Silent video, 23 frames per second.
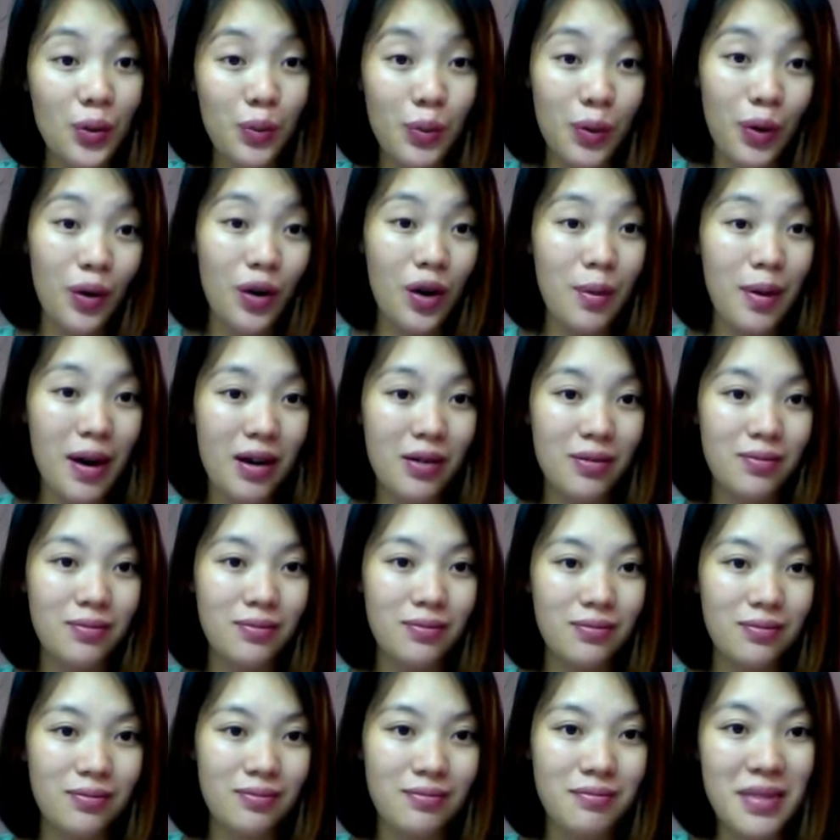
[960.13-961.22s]
more about
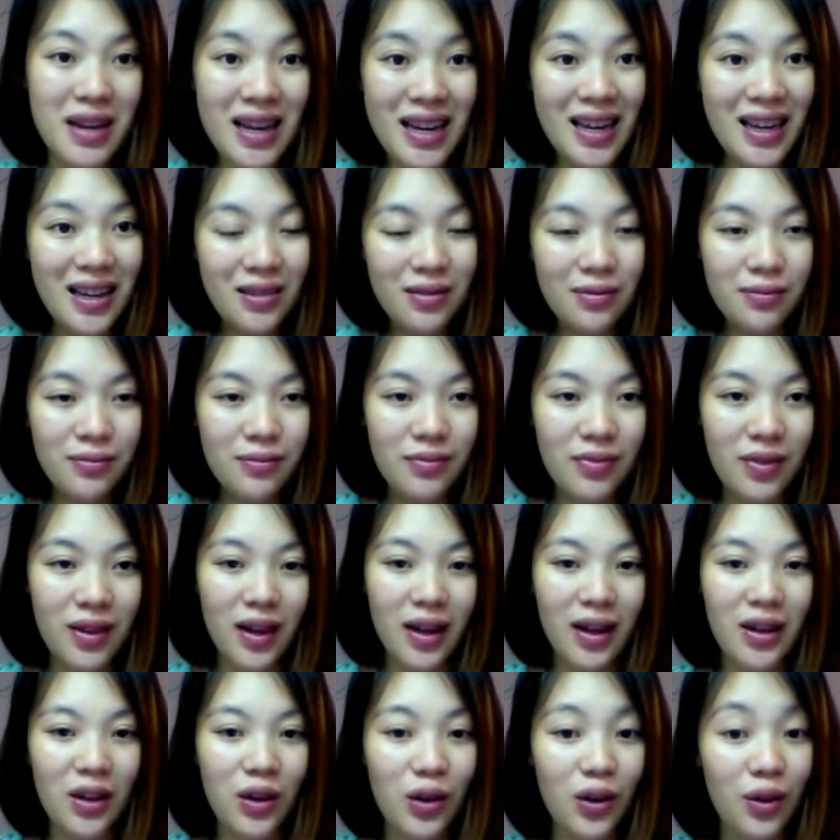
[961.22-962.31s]
me,
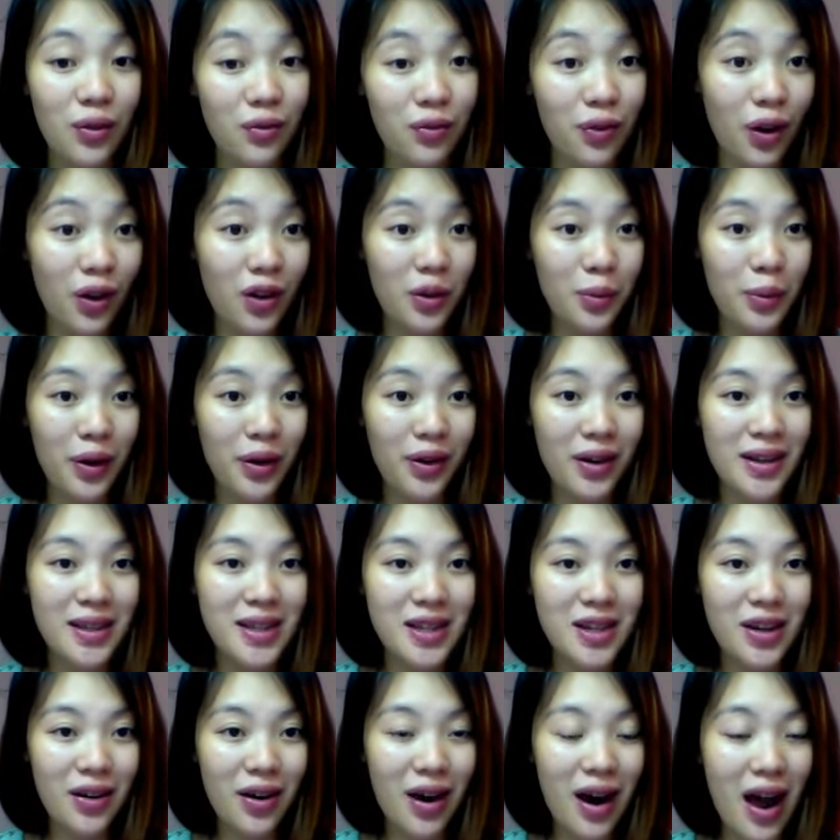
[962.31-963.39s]
then you can follow me on
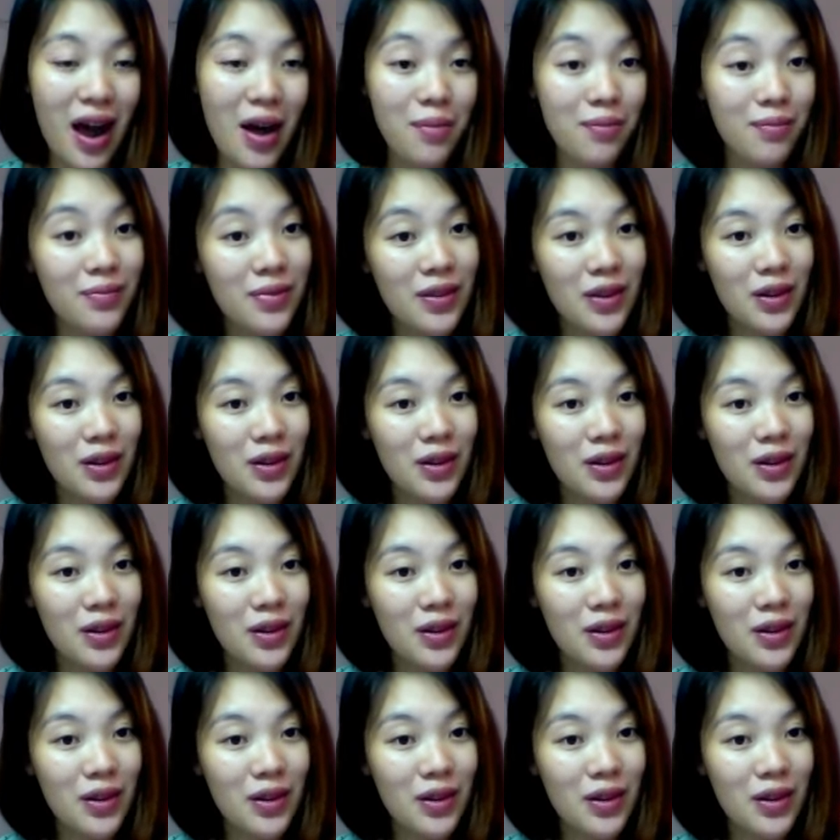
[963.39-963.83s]
Instagram.